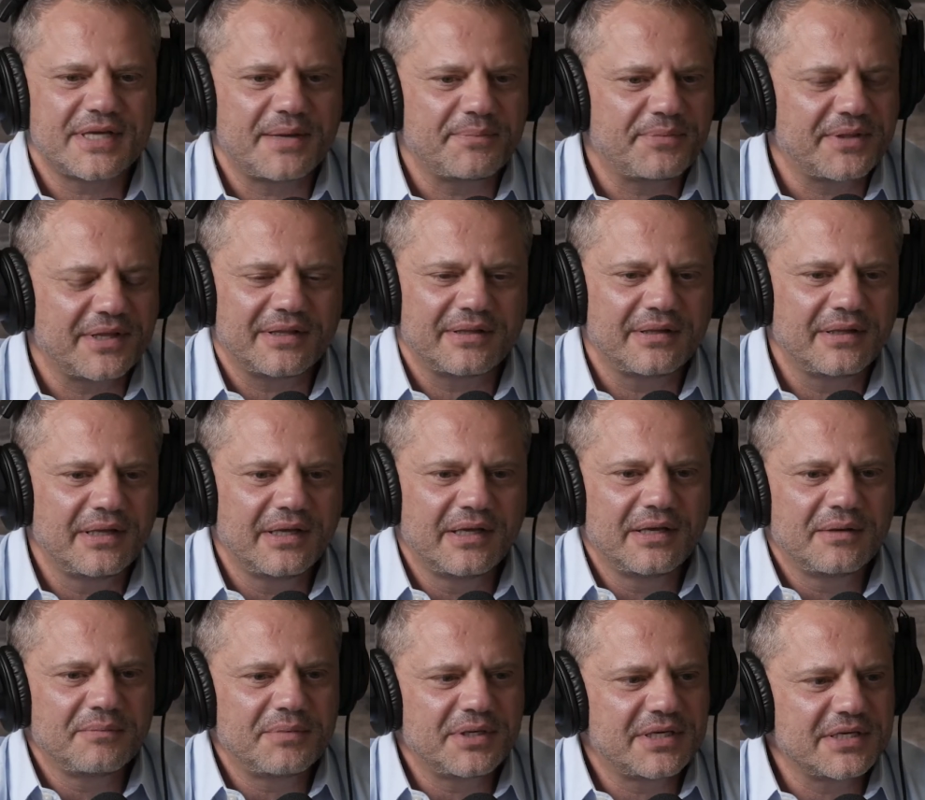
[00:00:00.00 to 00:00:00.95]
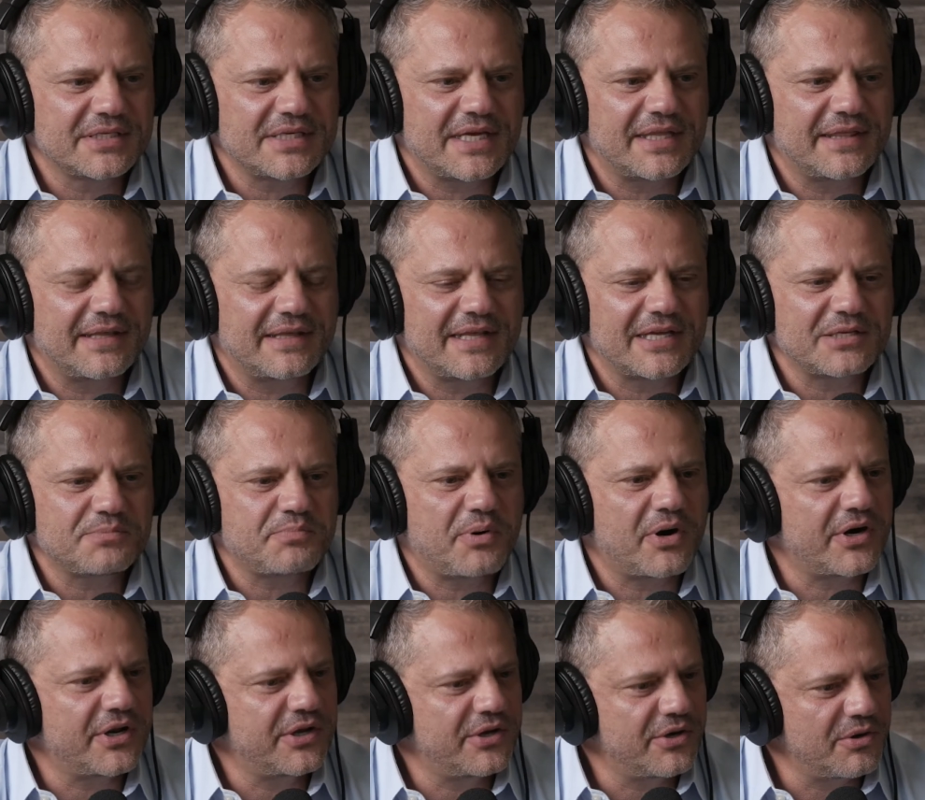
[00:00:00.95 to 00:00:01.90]
something, because I think that's
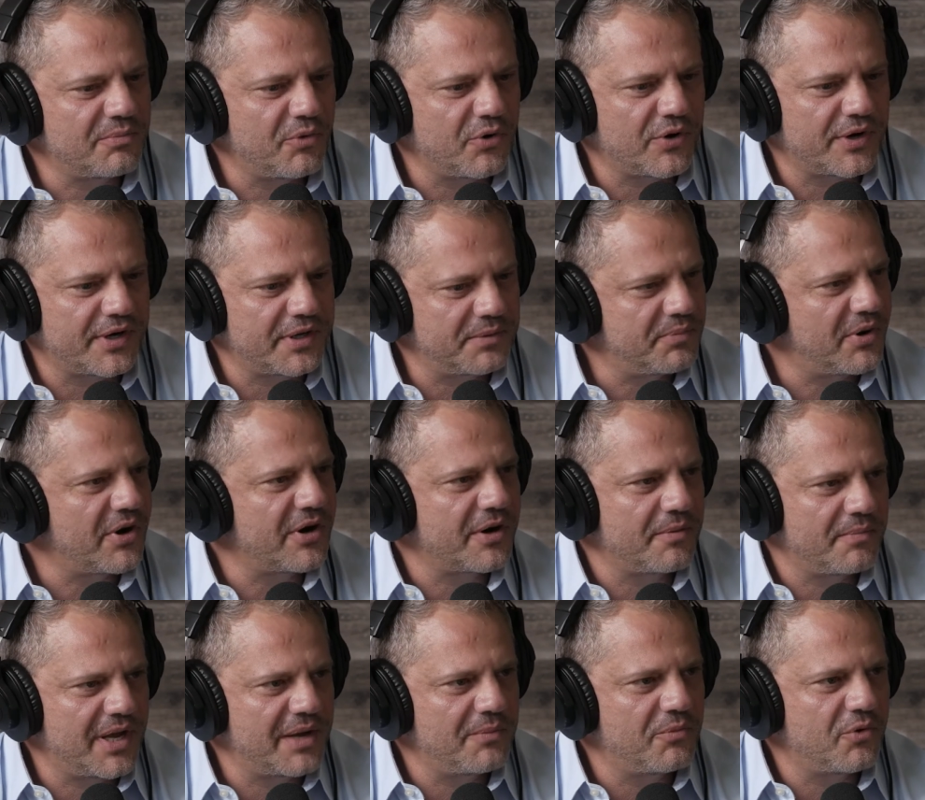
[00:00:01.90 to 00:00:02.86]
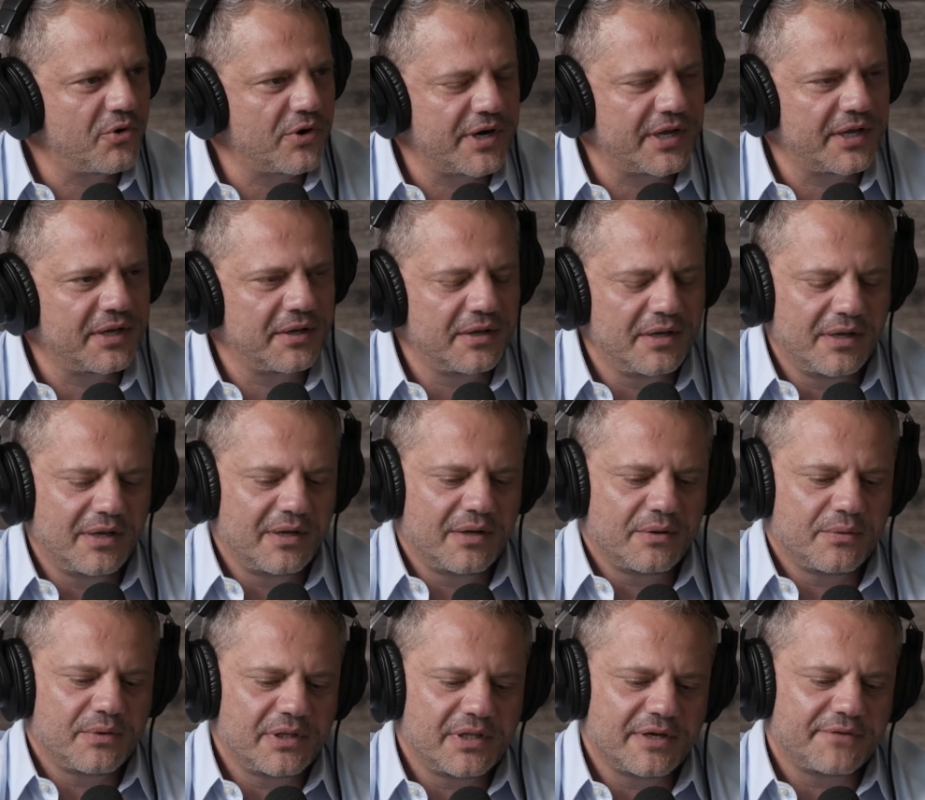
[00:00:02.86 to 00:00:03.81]
part of your morning, part of my morning.
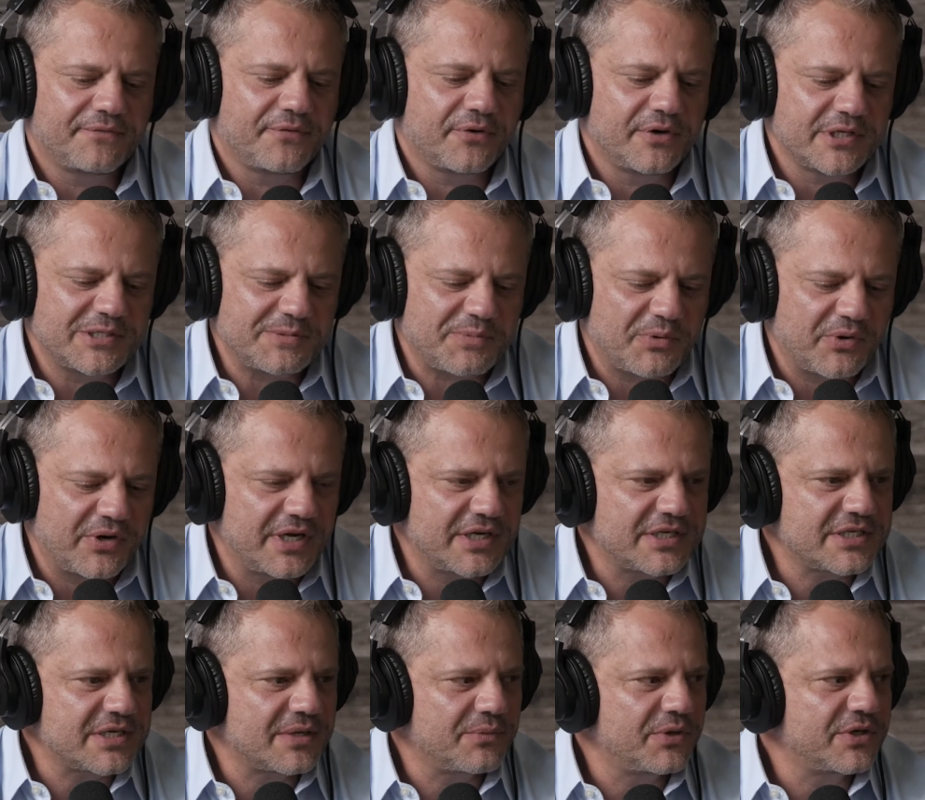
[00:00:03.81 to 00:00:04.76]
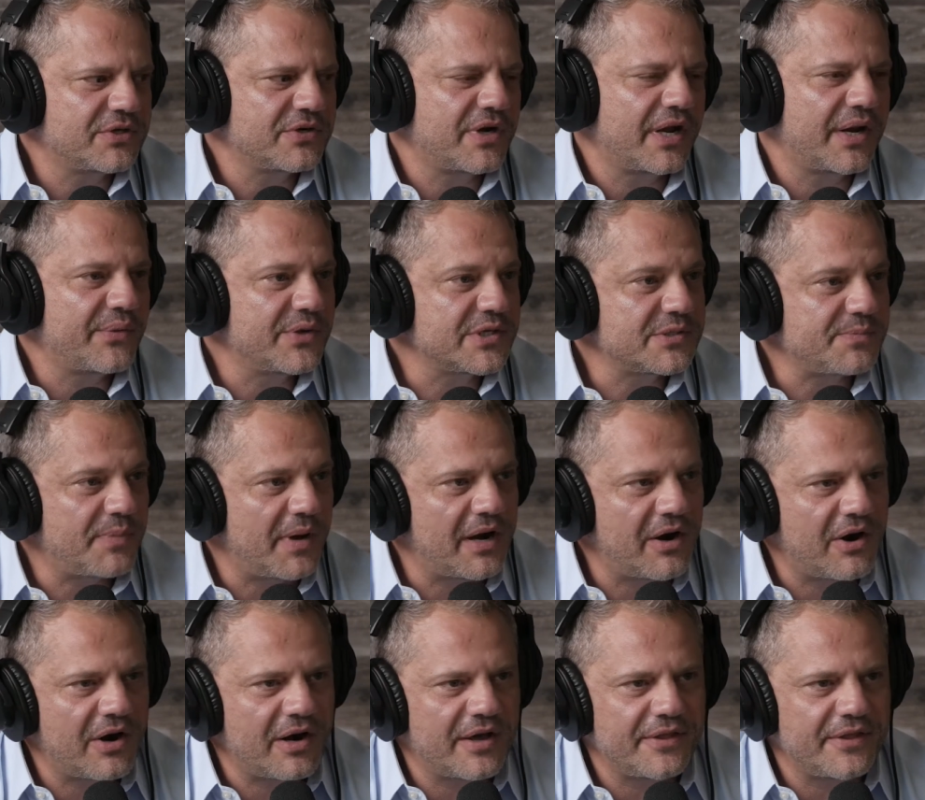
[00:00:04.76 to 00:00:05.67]
We look for inspiration. We try to inspire